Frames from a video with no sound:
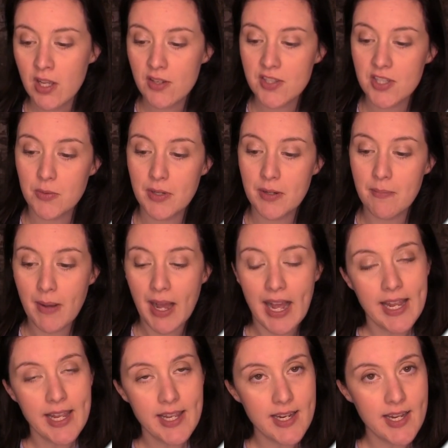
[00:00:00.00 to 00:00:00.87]
So in
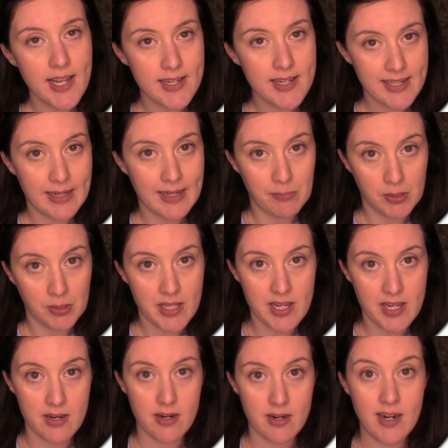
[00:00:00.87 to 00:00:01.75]
my example
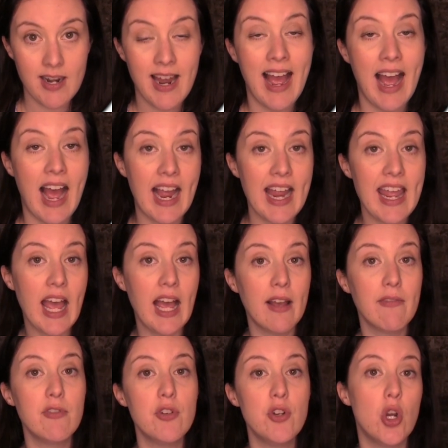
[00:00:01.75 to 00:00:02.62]
here, I
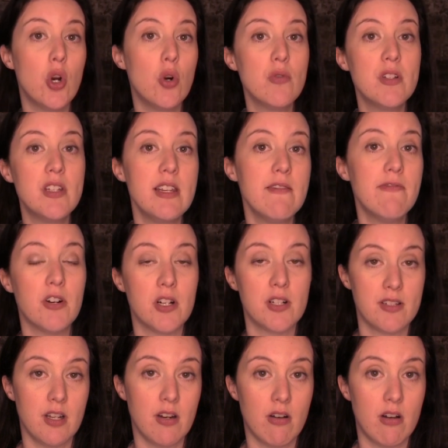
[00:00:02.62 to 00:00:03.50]
have no
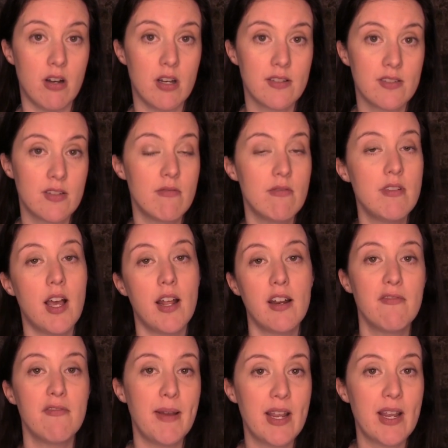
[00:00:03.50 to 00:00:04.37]
default at all. So
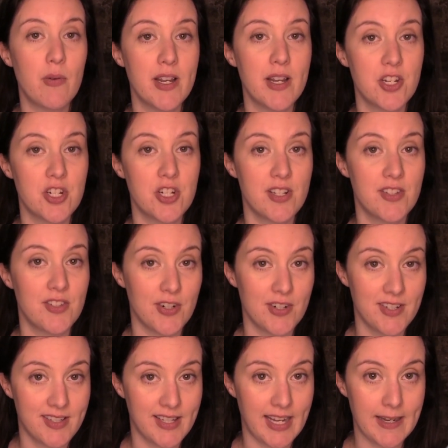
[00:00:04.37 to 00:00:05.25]
none of my questions
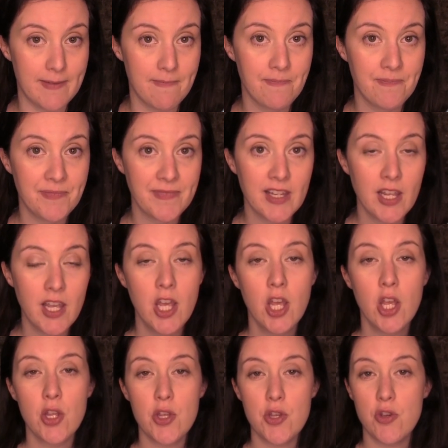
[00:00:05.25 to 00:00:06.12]
are set.
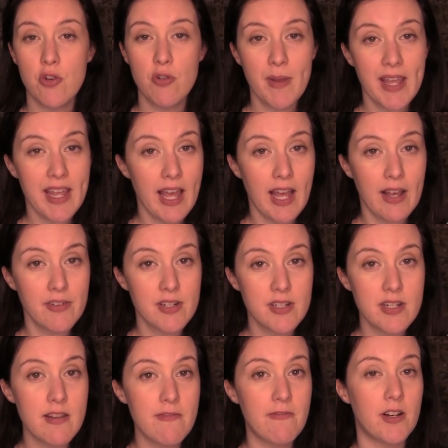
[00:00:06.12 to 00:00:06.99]
You may have a
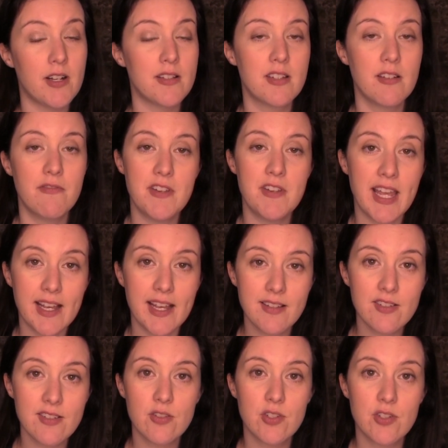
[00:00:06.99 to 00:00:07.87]
default of
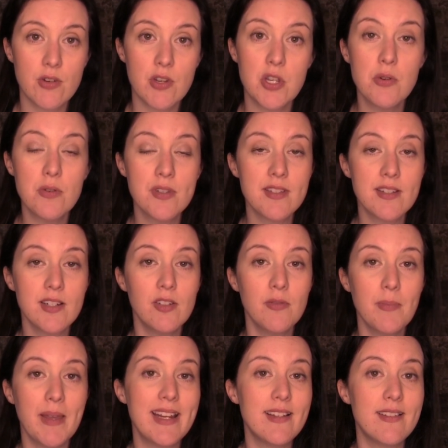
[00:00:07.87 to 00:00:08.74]
yes, so you
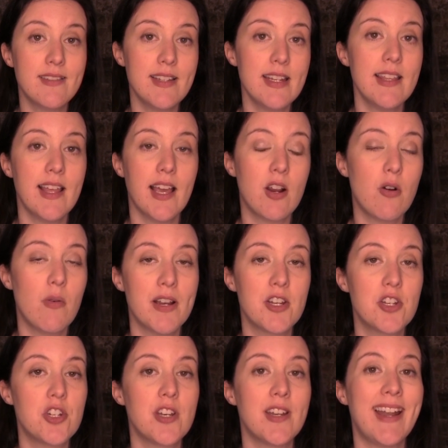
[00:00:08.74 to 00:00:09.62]
still may see that
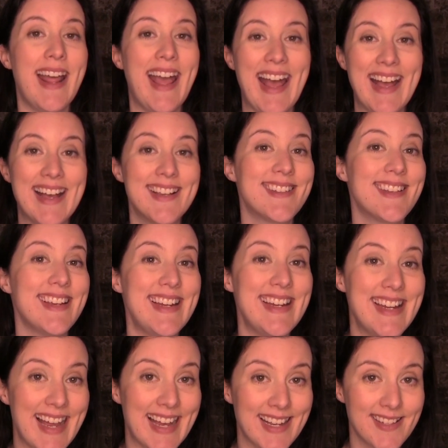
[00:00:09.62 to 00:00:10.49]
question as
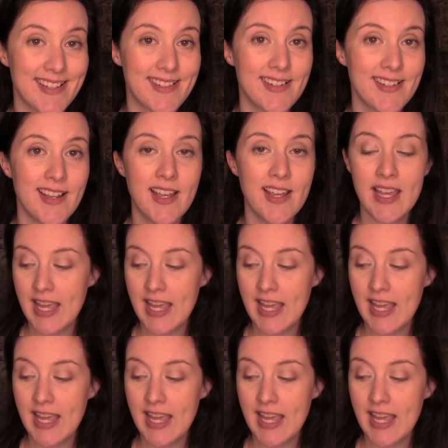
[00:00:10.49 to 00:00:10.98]
yes.